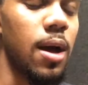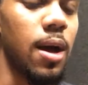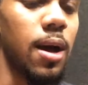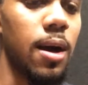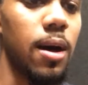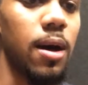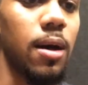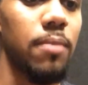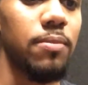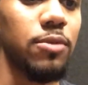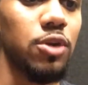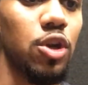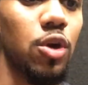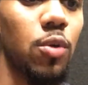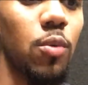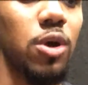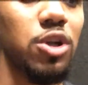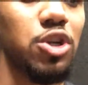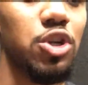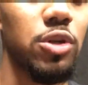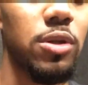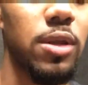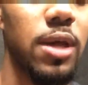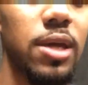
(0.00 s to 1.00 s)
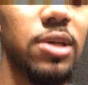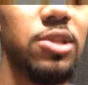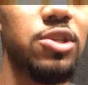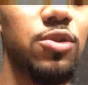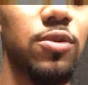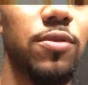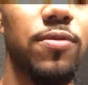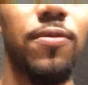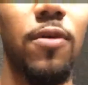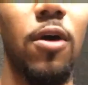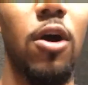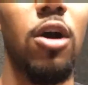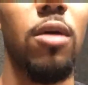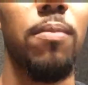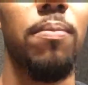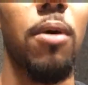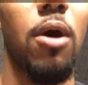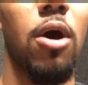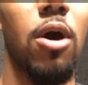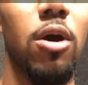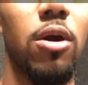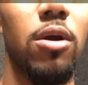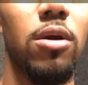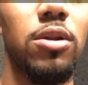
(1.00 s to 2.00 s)
You don't want your legs too far
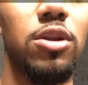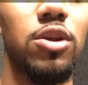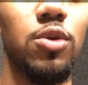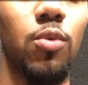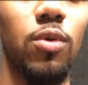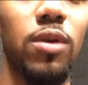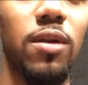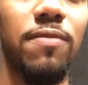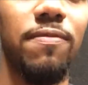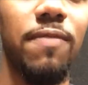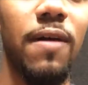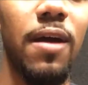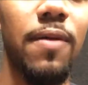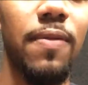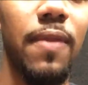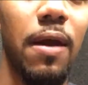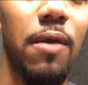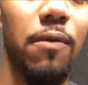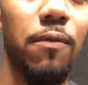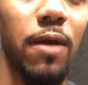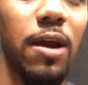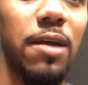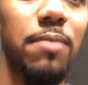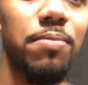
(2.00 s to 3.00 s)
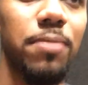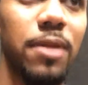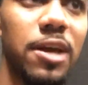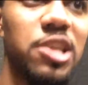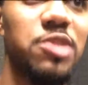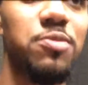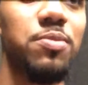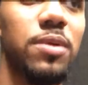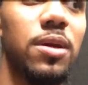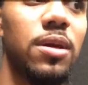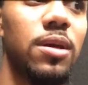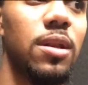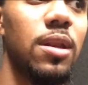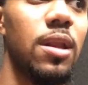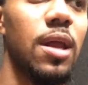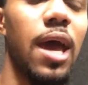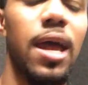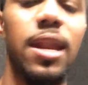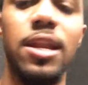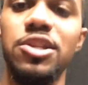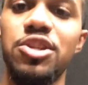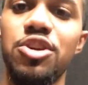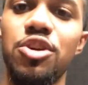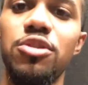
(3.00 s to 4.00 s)
apart. You want to find that right placement,
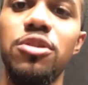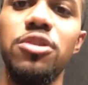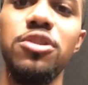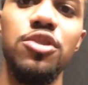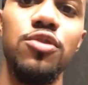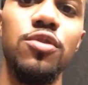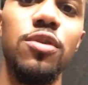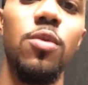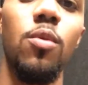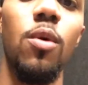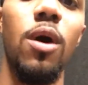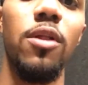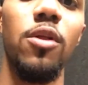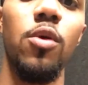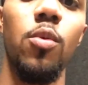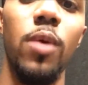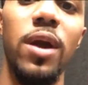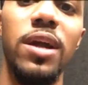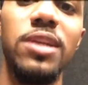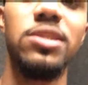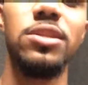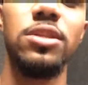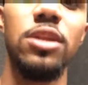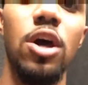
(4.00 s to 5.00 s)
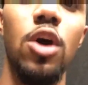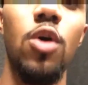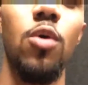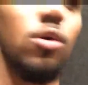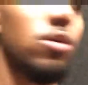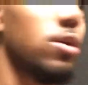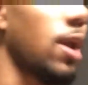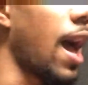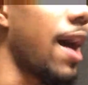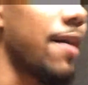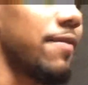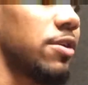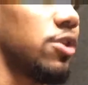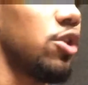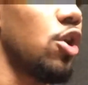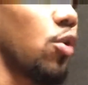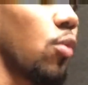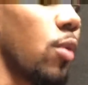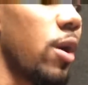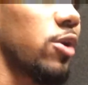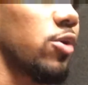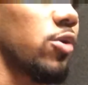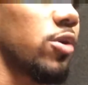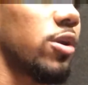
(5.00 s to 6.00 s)
and it's good to do it while the weight's low or having
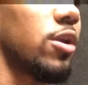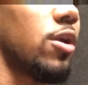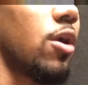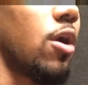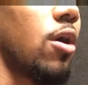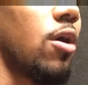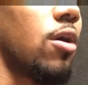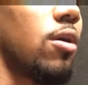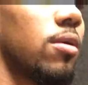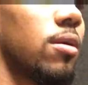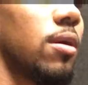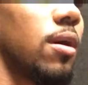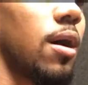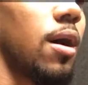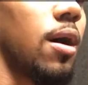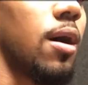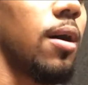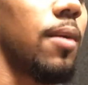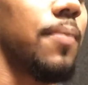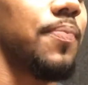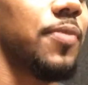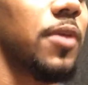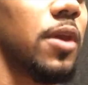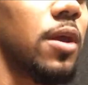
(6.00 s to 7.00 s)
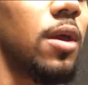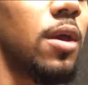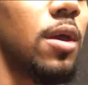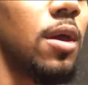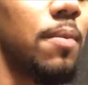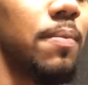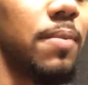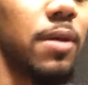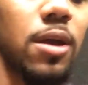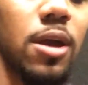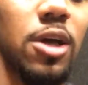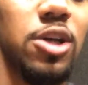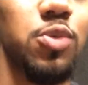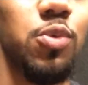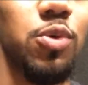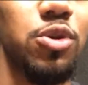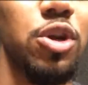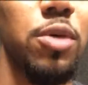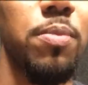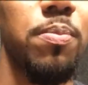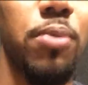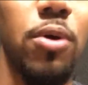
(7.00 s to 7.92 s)
no weight on at all, because when you're